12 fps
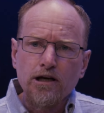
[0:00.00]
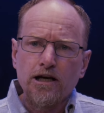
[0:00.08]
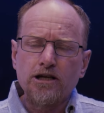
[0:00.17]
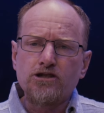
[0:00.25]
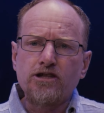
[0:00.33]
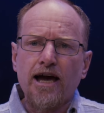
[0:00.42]

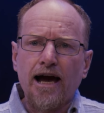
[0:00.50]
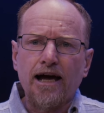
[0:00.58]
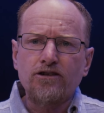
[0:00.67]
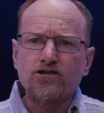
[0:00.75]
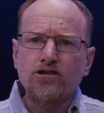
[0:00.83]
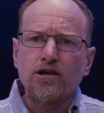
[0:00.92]
is
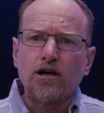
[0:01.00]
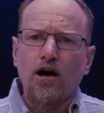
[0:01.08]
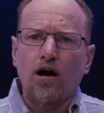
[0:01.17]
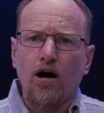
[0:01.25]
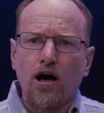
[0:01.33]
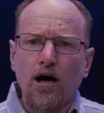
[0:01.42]
that
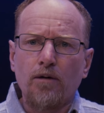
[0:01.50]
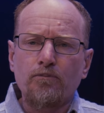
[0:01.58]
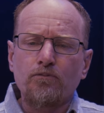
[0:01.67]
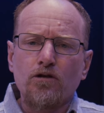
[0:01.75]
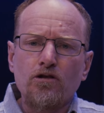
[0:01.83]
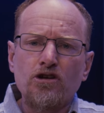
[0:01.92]

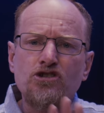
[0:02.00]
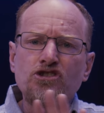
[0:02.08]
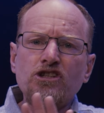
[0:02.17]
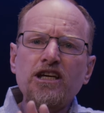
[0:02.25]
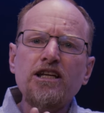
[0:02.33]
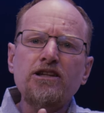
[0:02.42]
the
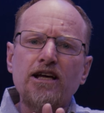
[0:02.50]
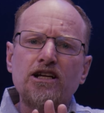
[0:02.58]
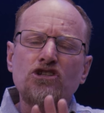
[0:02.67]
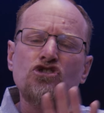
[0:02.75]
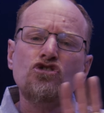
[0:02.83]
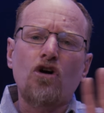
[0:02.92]
scene that
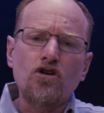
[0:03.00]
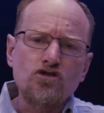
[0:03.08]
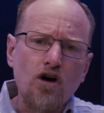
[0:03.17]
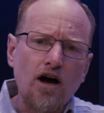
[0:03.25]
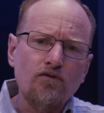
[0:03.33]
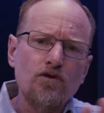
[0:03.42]
it starts
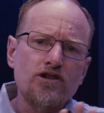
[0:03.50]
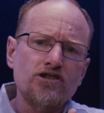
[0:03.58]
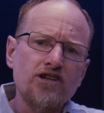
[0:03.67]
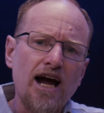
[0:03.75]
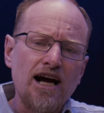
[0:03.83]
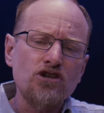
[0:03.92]
off with
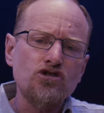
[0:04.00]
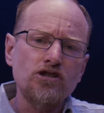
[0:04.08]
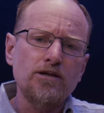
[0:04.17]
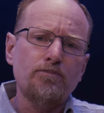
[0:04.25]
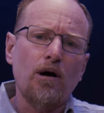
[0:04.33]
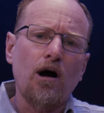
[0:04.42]
is
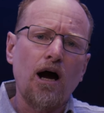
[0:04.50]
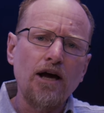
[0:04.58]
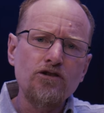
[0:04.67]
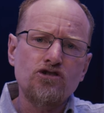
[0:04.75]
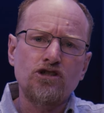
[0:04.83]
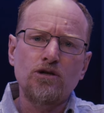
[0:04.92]
actually
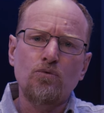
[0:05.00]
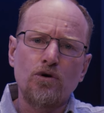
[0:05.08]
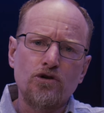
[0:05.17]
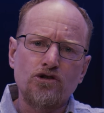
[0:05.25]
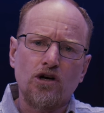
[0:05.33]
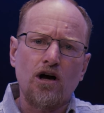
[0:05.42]
behind the scene
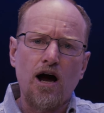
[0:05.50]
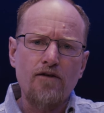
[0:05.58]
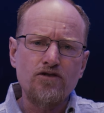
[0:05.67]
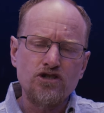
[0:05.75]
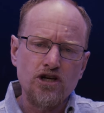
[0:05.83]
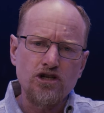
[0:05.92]
where there's a
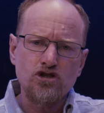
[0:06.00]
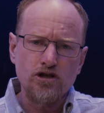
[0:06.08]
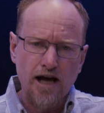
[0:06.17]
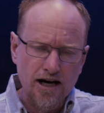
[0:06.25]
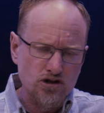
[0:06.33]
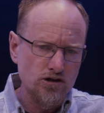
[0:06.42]
conversation
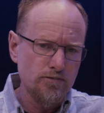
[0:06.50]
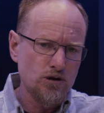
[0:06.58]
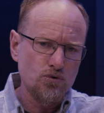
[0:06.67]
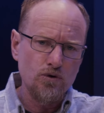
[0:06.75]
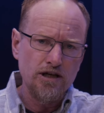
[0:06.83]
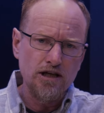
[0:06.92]
actually
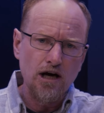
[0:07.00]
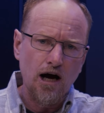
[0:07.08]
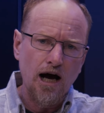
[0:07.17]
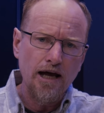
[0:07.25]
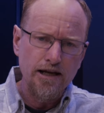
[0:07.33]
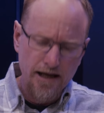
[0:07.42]
between
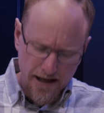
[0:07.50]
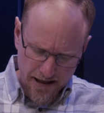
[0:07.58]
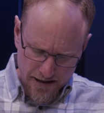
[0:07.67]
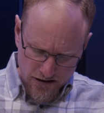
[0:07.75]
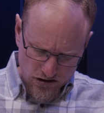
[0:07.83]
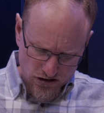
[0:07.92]
God
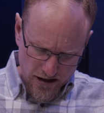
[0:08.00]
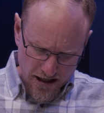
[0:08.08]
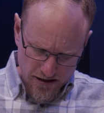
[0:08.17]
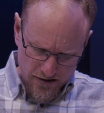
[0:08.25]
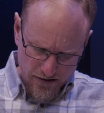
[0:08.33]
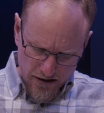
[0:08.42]
and
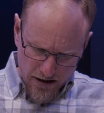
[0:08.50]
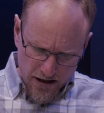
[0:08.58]
Satan.